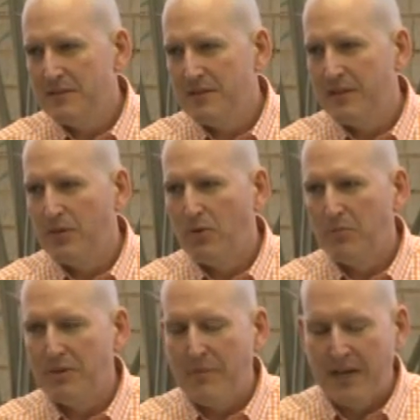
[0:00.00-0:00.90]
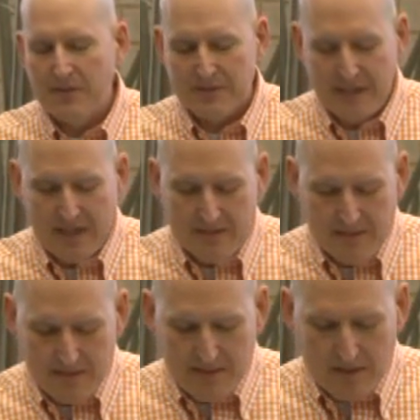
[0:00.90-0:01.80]
to the horribly mangled dead
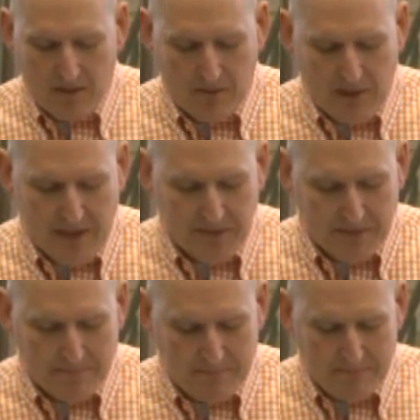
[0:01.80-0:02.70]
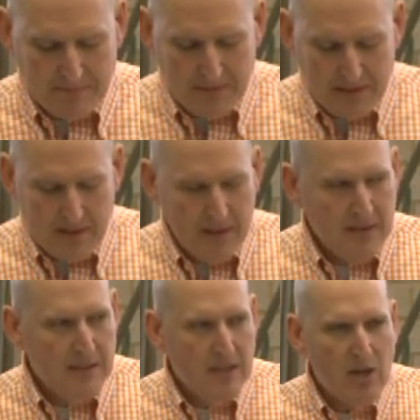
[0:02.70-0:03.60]
all around them.
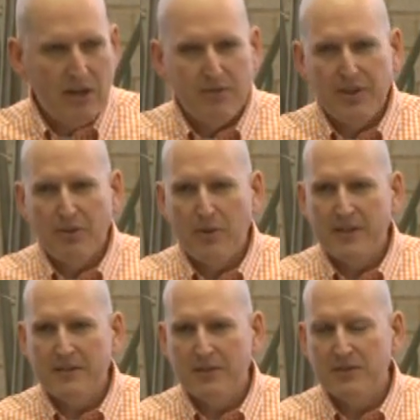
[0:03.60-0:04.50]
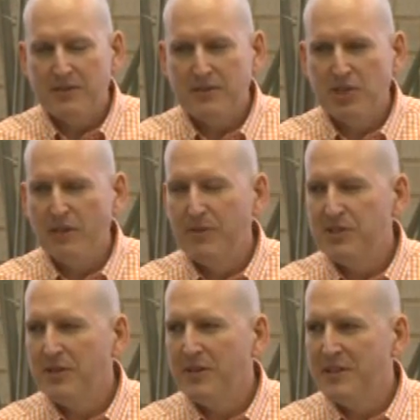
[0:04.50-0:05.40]
However, their
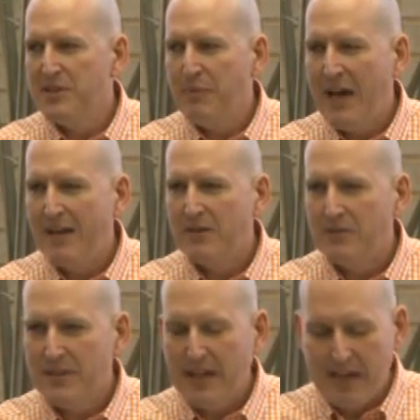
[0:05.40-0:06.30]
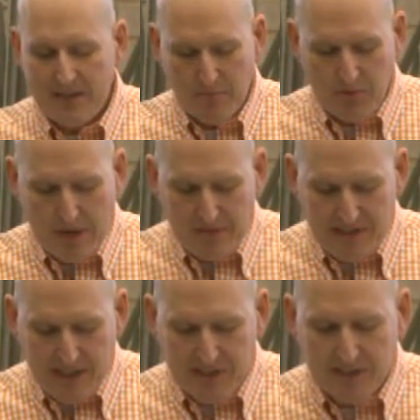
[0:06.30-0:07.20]
service during this battle gained them a
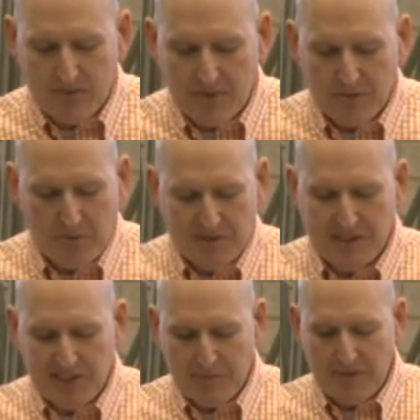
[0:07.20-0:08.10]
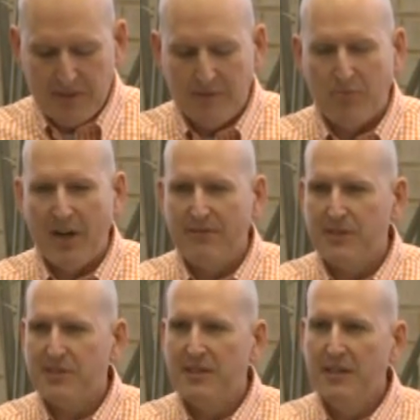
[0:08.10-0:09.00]
reputation of one of the most disciplined and
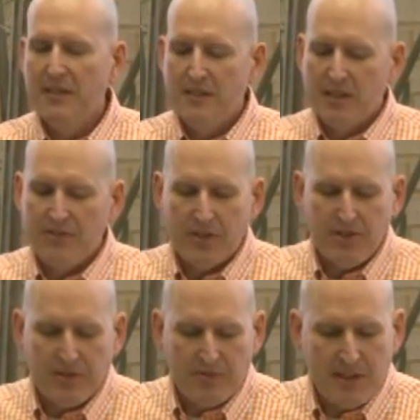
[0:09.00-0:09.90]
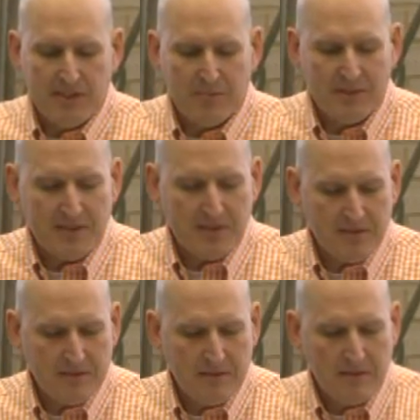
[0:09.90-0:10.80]
bravest of the Union regiments.